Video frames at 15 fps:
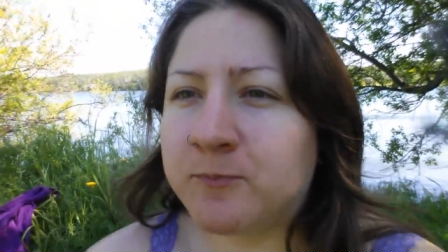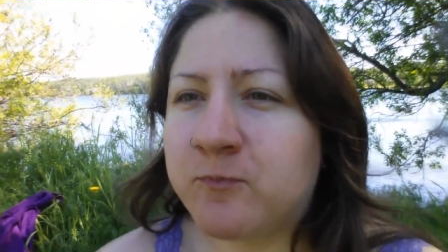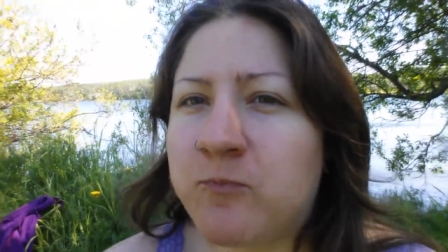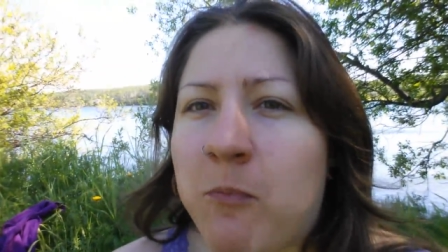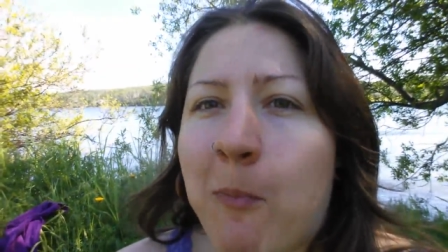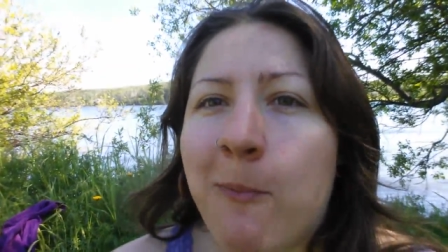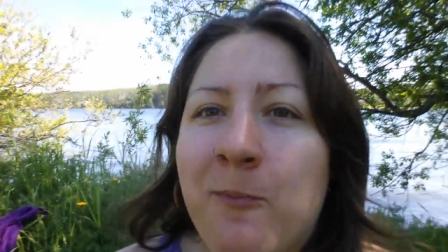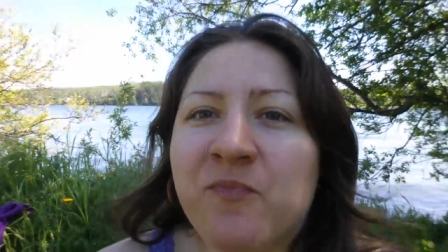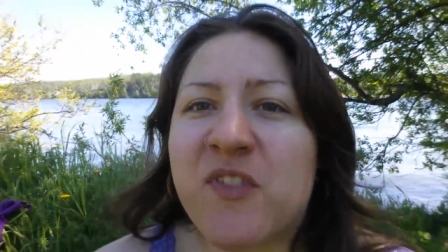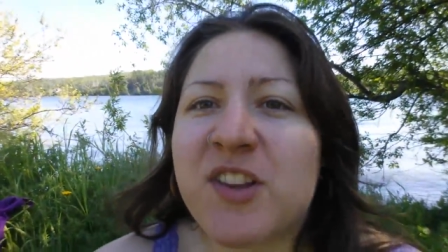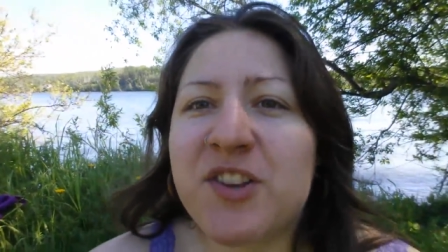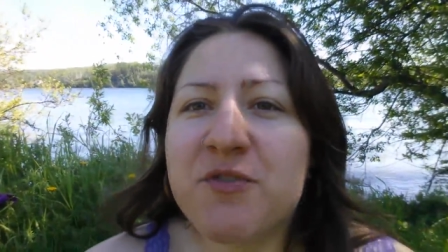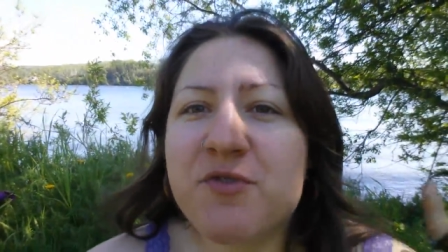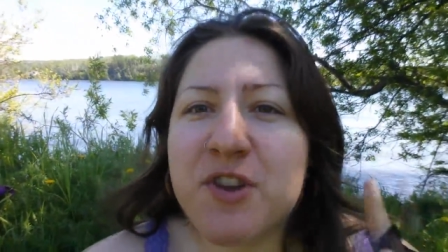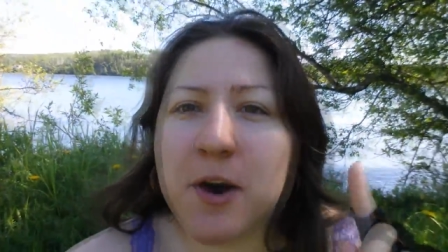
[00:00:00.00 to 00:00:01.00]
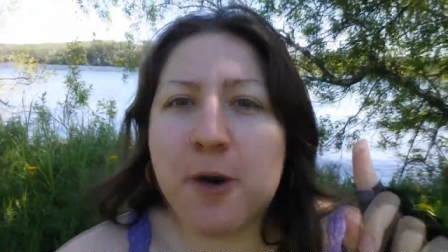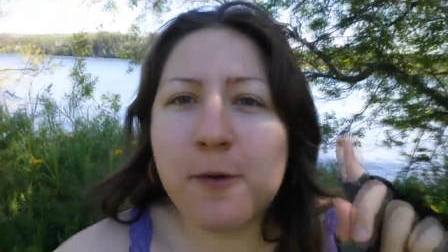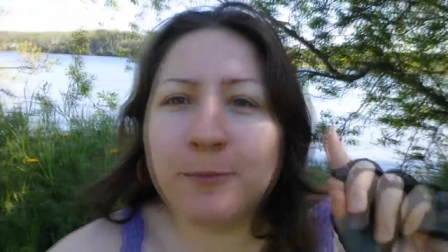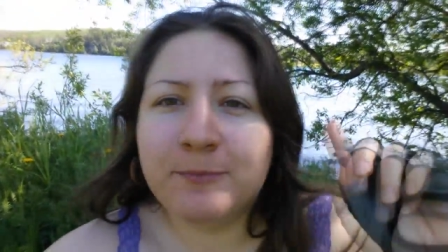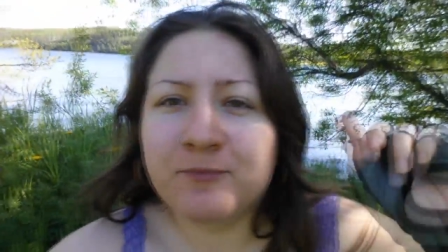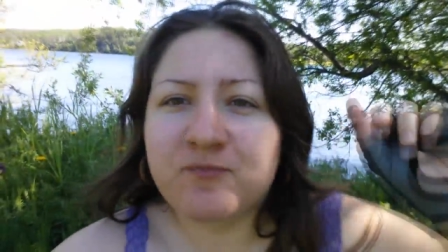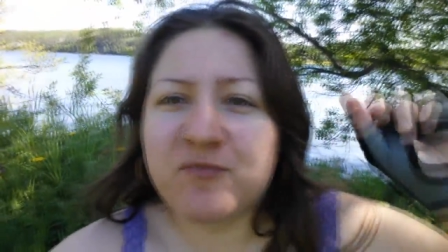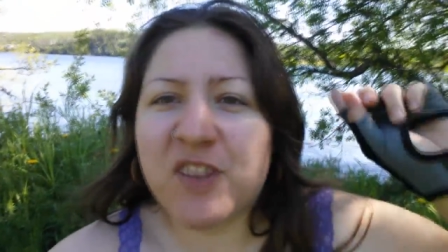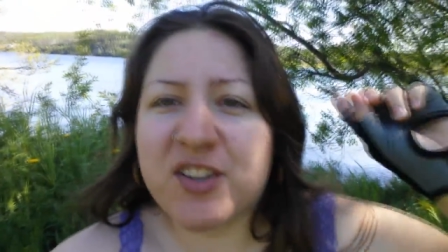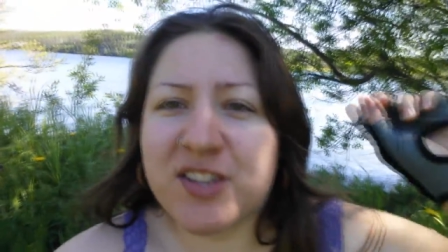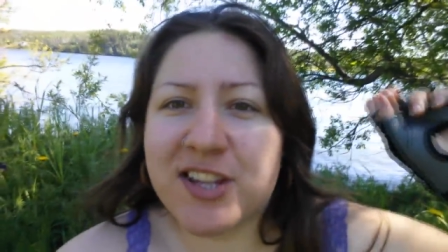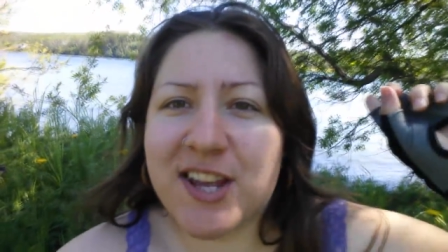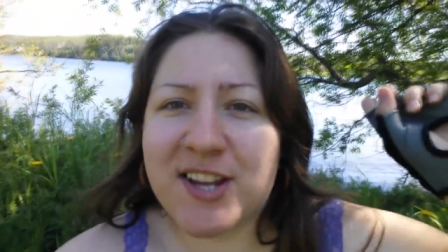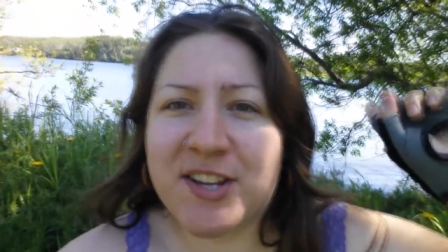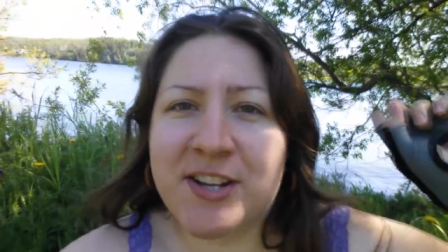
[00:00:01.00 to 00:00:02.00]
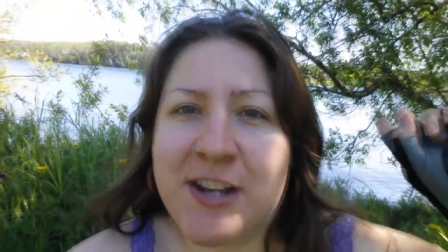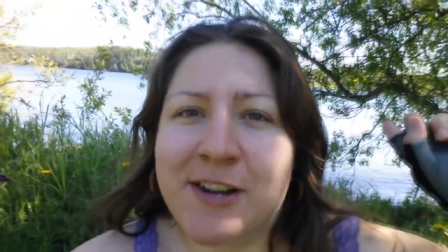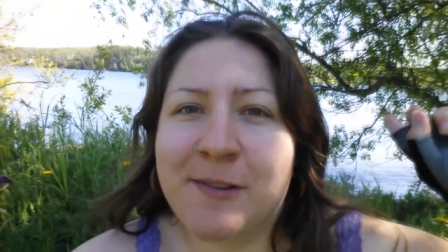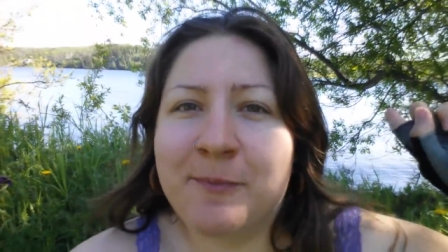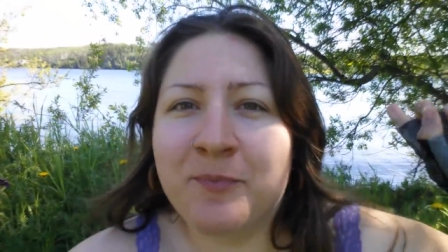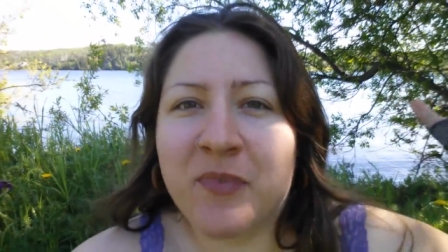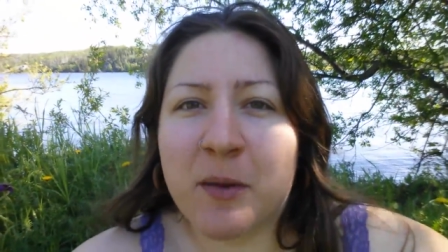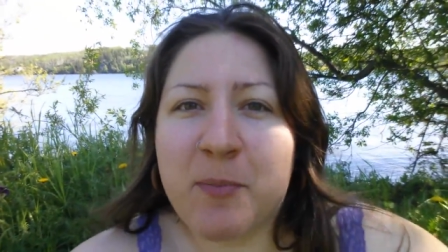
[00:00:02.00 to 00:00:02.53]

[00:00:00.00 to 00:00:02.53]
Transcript: Hmm. Did you know this lake here?